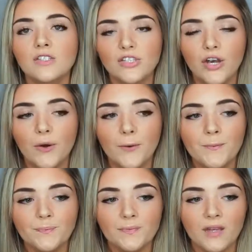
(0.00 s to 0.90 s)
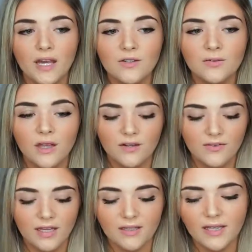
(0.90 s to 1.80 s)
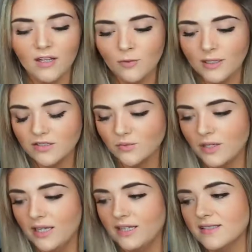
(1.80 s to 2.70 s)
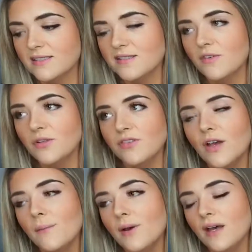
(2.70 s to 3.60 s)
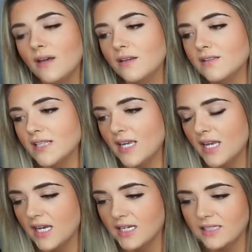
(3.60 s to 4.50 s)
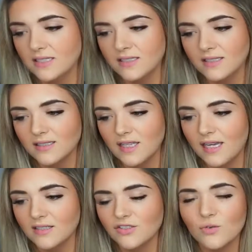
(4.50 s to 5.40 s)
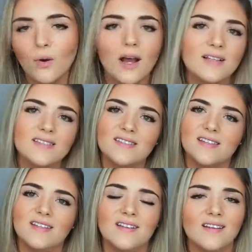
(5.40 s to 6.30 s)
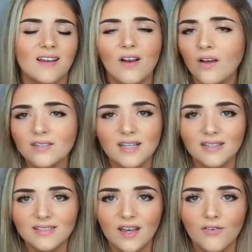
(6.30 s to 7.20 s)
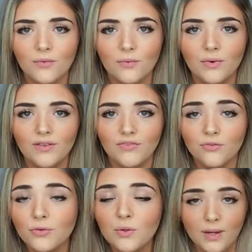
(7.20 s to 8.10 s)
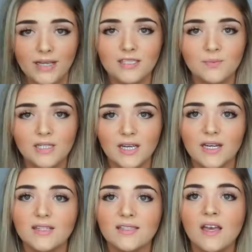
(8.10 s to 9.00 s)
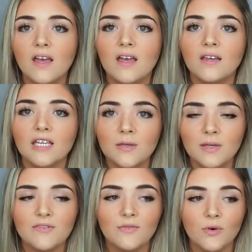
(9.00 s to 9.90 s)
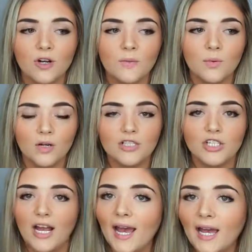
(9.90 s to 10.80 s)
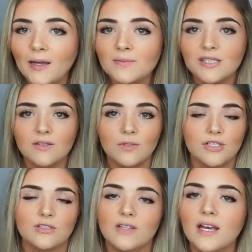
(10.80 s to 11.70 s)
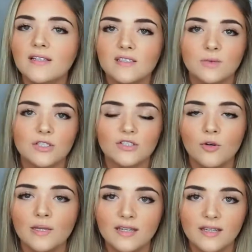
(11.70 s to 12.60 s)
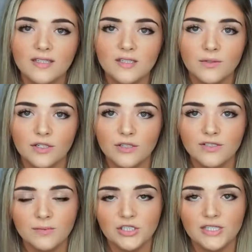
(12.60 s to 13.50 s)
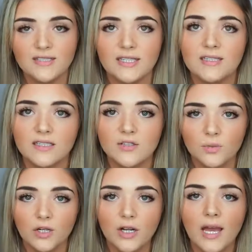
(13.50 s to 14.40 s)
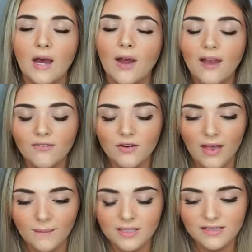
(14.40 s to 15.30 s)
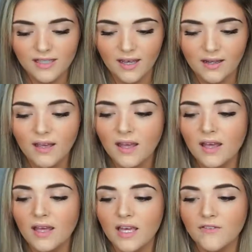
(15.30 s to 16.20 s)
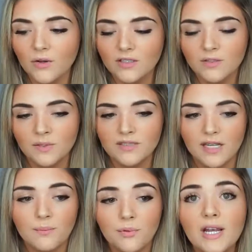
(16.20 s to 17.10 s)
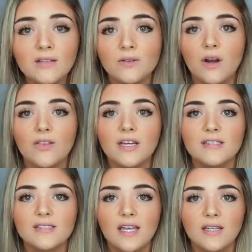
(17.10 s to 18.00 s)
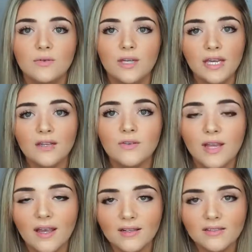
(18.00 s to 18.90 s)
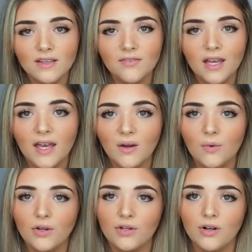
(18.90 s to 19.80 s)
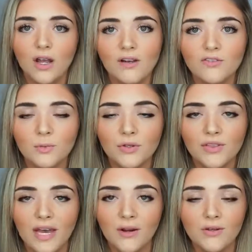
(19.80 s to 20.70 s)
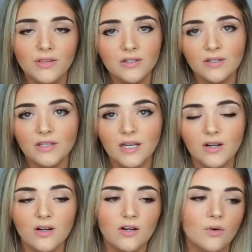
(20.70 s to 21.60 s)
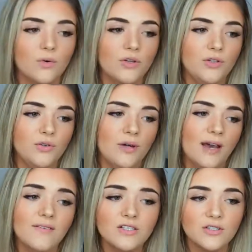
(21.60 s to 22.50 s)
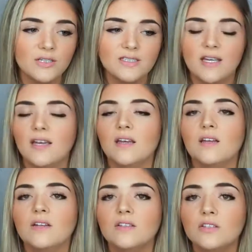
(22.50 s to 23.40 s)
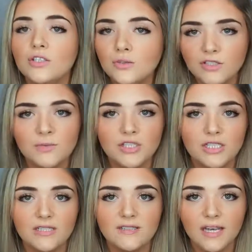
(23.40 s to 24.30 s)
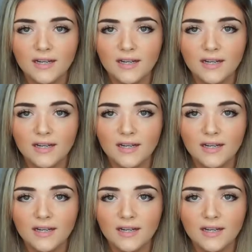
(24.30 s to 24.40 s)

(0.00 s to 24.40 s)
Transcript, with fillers: So I do a lot of like kettlebell swings and stuff with dumbbells and like squats and like all this kind of stuff with free weights because Keeping form works your abs and it works your legs and it works so many things that when you're using machines, like it doesn't work. However, that being said, if you are someone that's like brand new to all this and you can't do that kind of stuff yet, or you're not comfortable with that, or you think you're gonna get hurt, or you have injuries, like use the machines.